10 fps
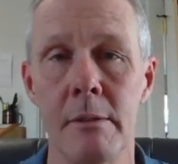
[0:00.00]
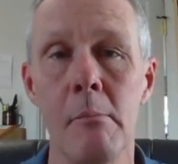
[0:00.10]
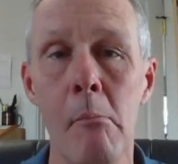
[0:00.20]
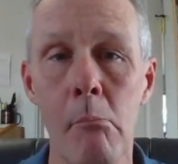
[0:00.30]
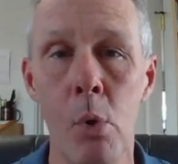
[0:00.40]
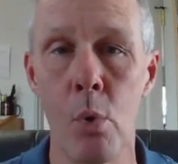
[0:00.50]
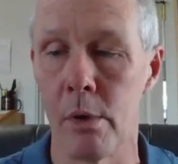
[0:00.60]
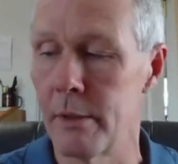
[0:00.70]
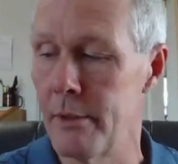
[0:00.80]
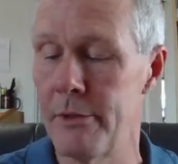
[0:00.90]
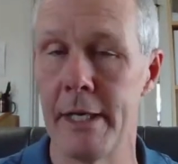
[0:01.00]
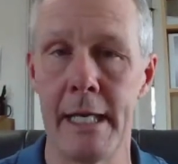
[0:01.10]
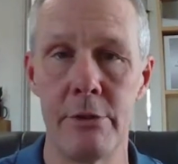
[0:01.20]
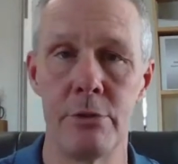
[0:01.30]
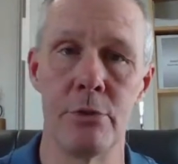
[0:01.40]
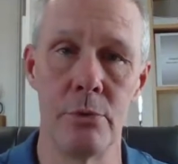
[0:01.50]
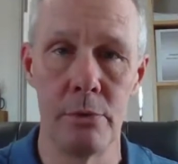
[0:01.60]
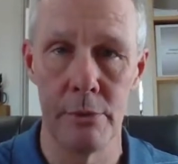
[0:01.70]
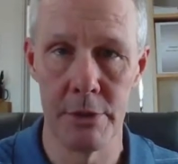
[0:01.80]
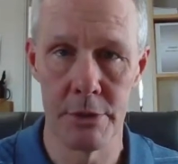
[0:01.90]
more than I do
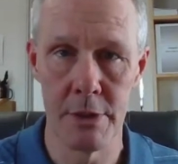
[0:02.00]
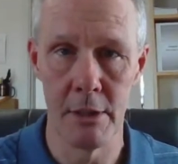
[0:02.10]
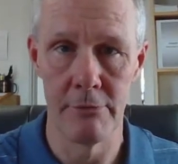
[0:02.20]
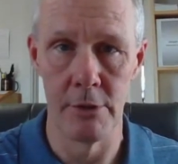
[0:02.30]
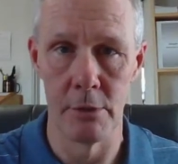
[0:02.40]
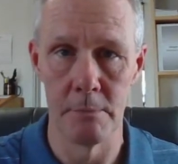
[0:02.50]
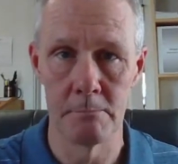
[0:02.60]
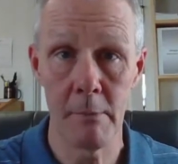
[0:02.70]
the cell phone.